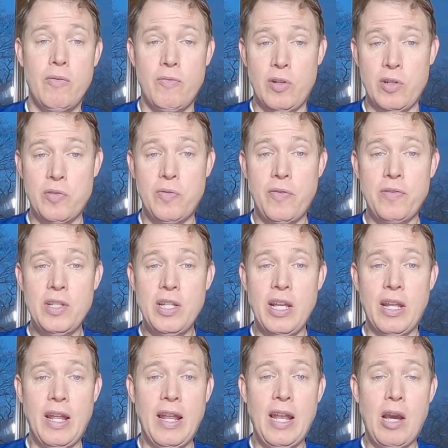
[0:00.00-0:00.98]
Verse
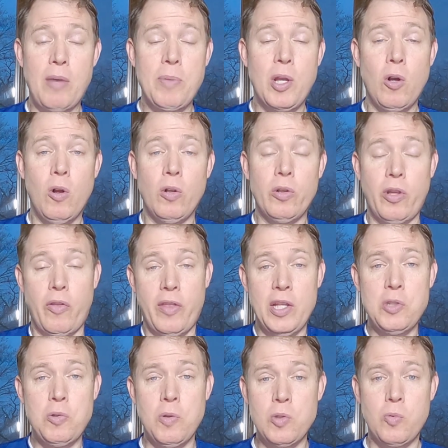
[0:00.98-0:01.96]
15, and now behold,
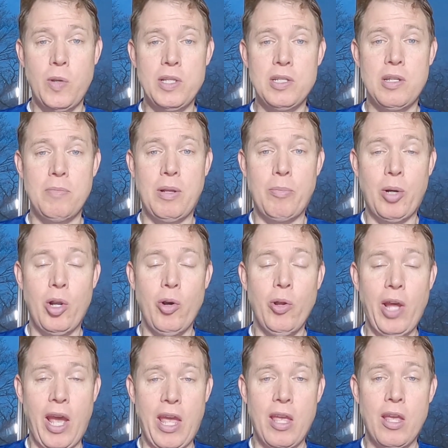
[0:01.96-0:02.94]
this was wisdom in
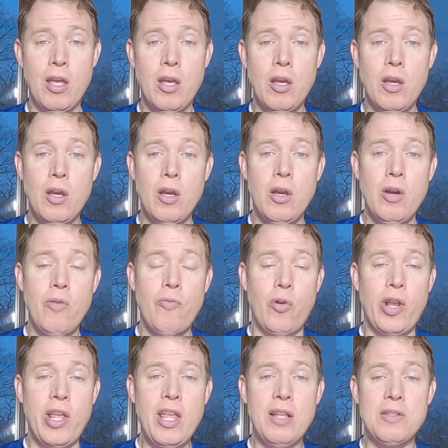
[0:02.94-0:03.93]
Moroni,
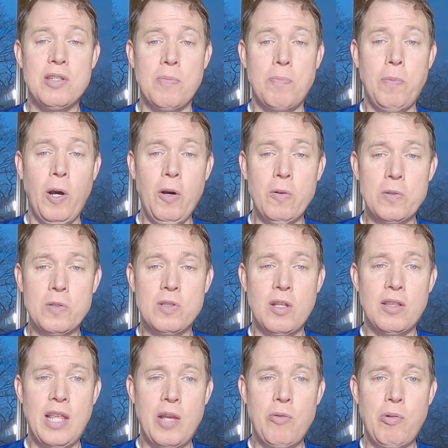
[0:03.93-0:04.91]
for he had supposed
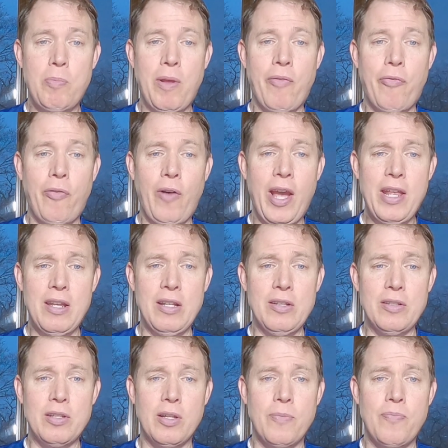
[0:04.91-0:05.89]
that they would be
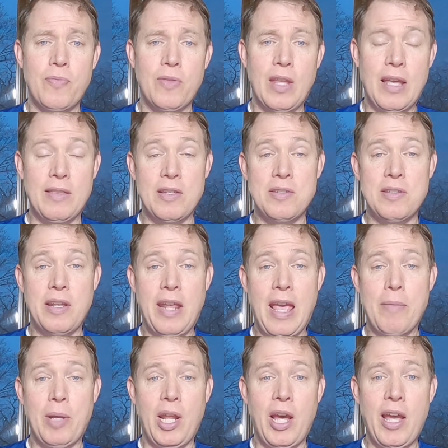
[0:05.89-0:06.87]
frightened at the city
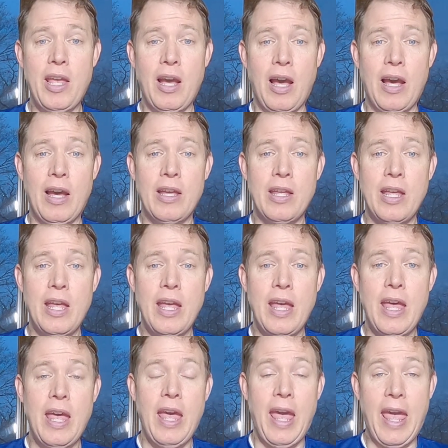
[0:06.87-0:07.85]
Amalickiah.
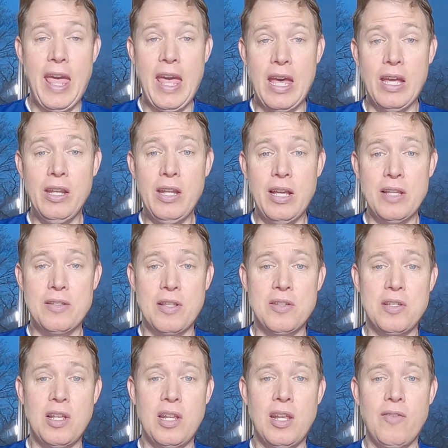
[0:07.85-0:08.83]
And as the
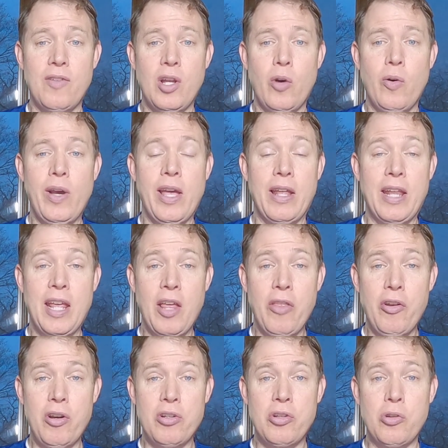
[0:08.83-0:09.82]
city of Noah had
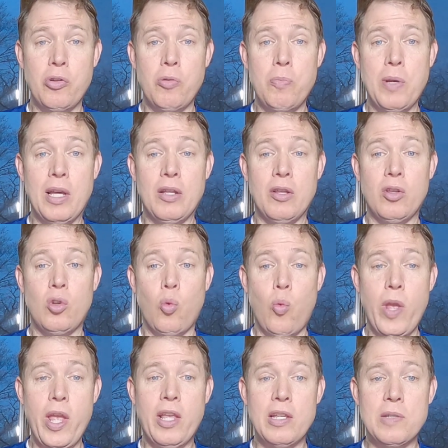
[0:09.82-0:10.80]
hitherto been the
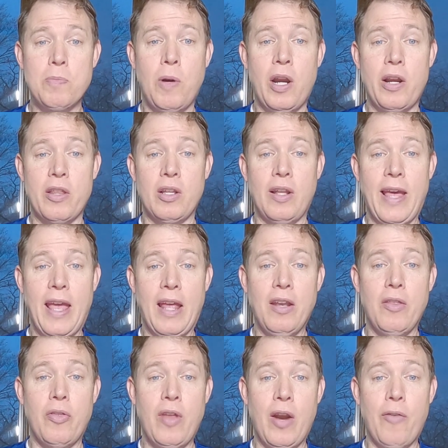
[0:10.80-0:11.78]
weakest part of the
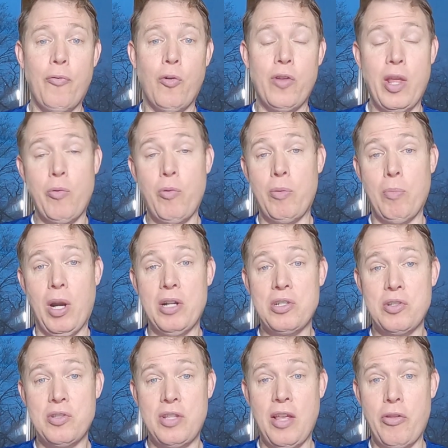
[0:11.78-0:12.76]
land, therefore they would
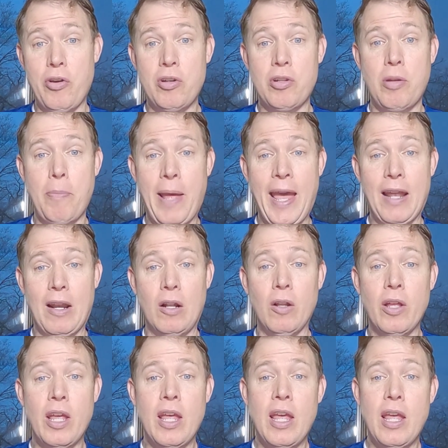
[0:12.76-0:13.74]
march thither to
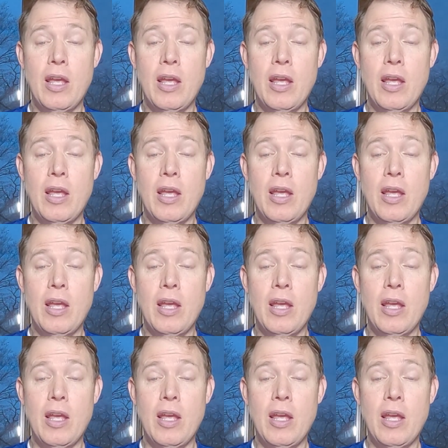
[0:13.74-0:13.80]
battle,